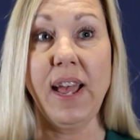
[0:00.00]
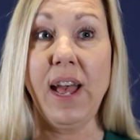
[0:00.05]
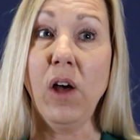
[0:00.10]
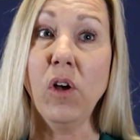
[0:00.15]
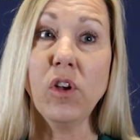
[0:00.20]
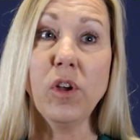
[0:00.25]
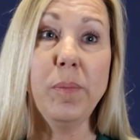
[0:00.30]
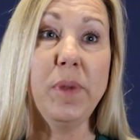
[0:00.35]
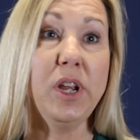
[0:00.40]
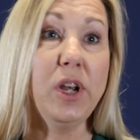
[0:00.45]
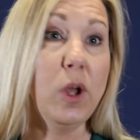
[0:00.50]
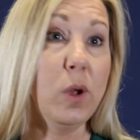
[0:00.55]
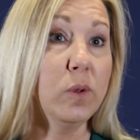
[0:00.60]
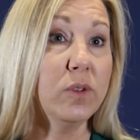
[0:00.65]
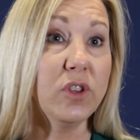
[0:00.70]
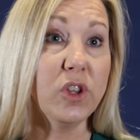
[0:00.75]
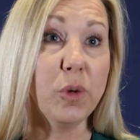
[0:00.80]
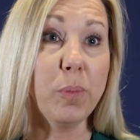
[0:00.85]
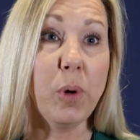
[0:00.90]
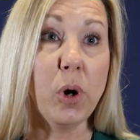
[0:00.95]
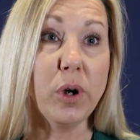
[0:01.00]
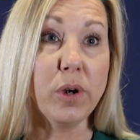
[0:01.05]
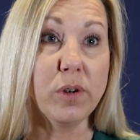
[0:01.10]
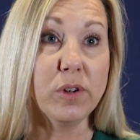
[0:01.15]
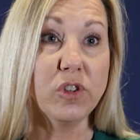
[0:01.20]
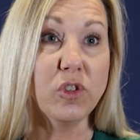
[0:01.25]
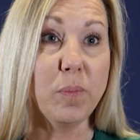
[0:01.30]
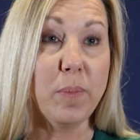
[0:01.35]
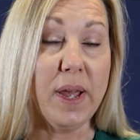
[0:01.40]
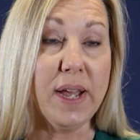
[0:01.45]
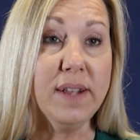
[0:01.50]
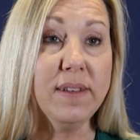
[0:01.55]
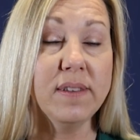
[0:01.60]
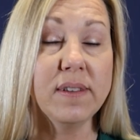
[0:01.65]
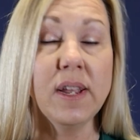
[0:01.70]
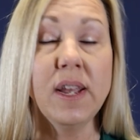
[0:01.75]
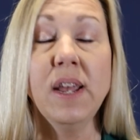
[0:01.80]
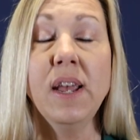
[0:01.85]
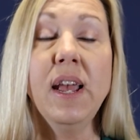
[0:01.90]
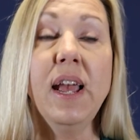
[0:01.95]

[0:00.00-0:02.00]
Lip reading: Alkami knows their partners best,